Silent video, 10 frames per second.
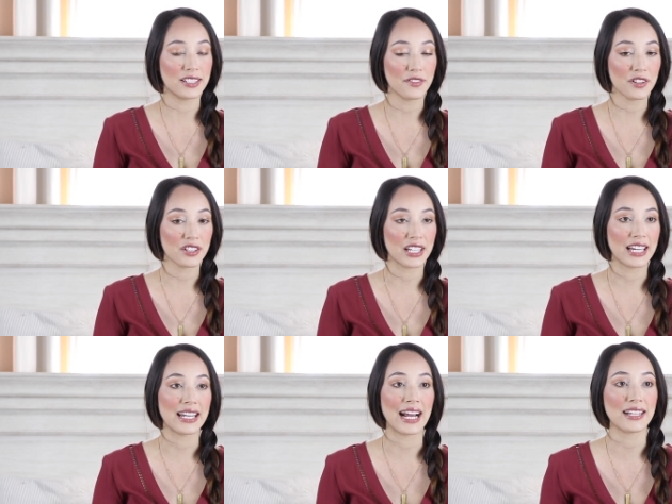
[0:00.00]

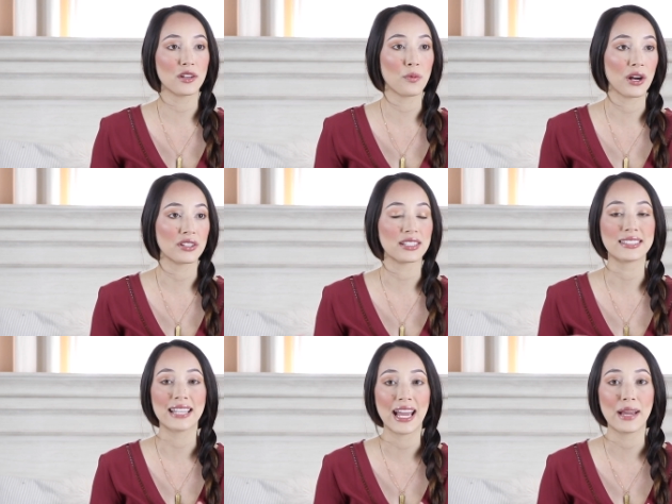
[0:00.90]
differently and I could wear the
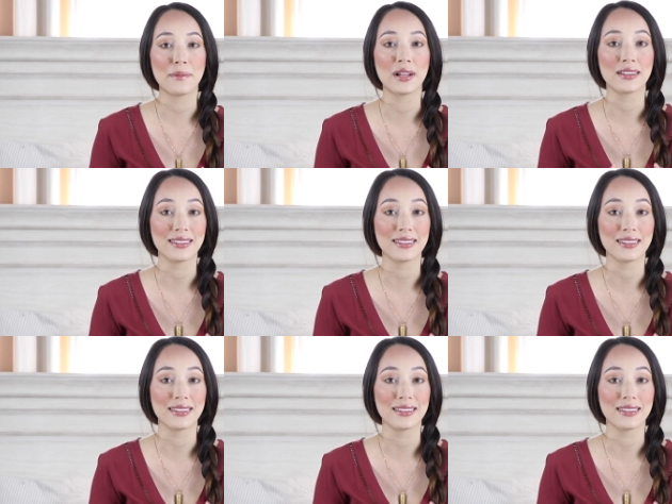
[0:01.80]
same